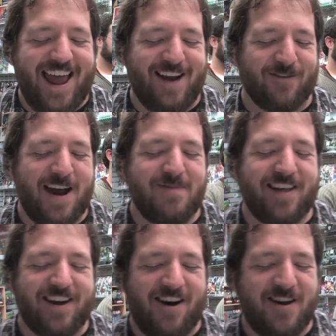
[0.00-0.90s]
and
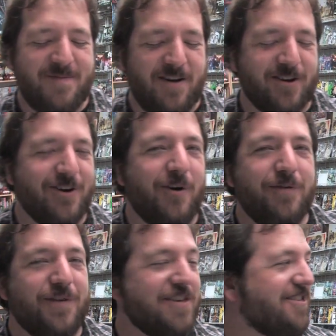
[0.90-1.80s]
rambling on about her
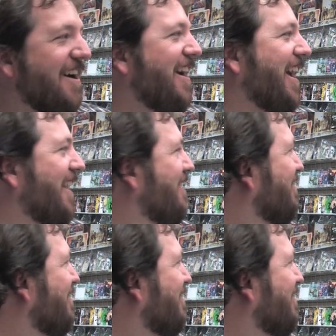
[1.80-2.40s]
goldfish dying.